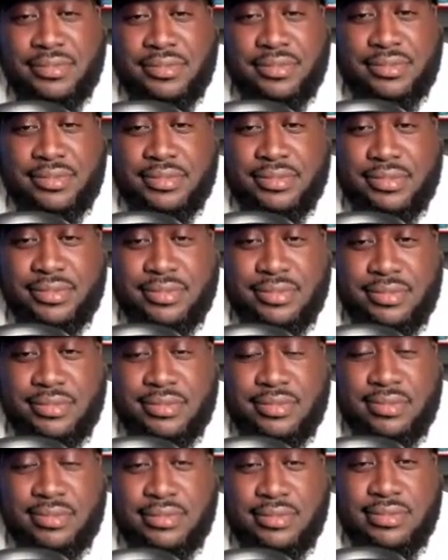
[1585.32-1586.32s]

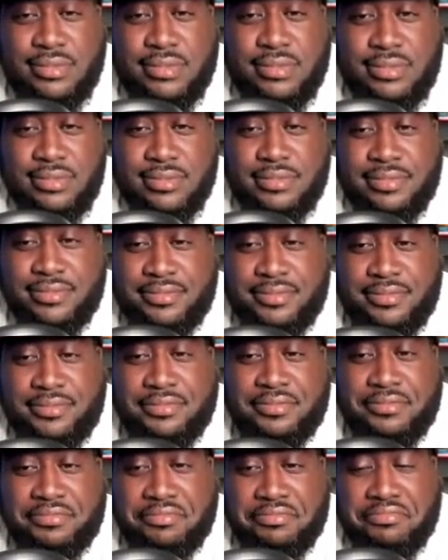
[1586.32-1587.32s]

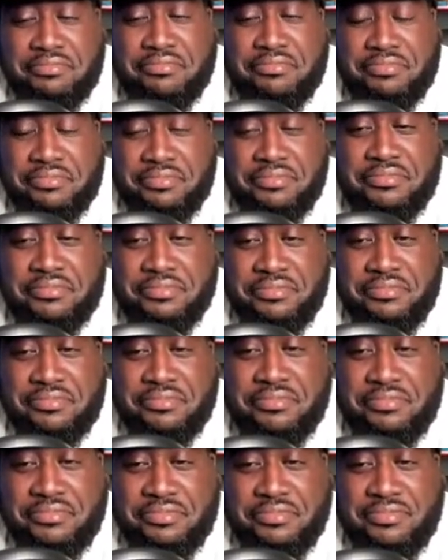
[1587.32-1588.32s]

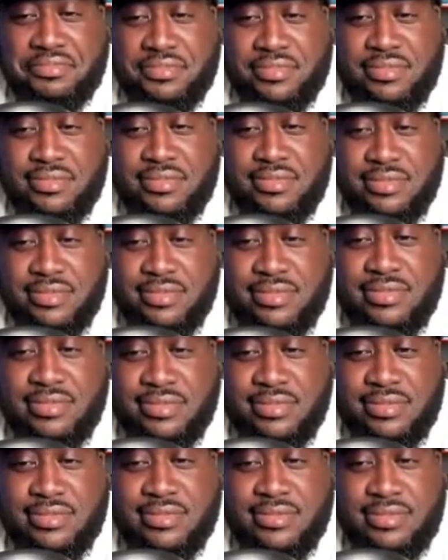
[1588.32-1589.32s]

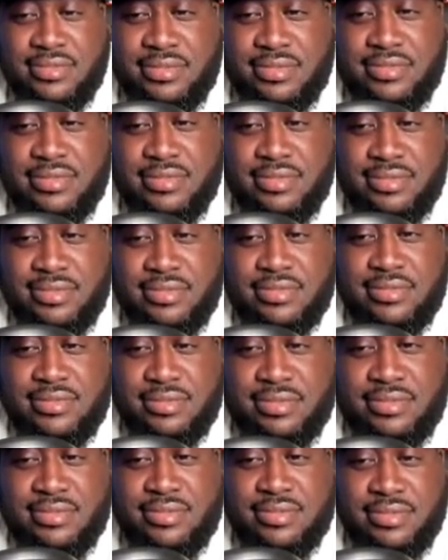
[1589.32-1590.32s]

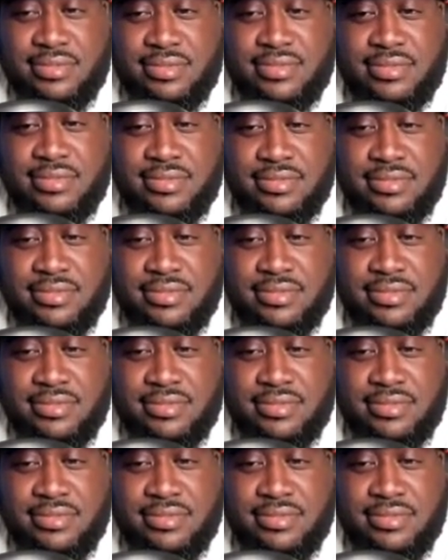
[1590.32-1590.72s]
(not speaking)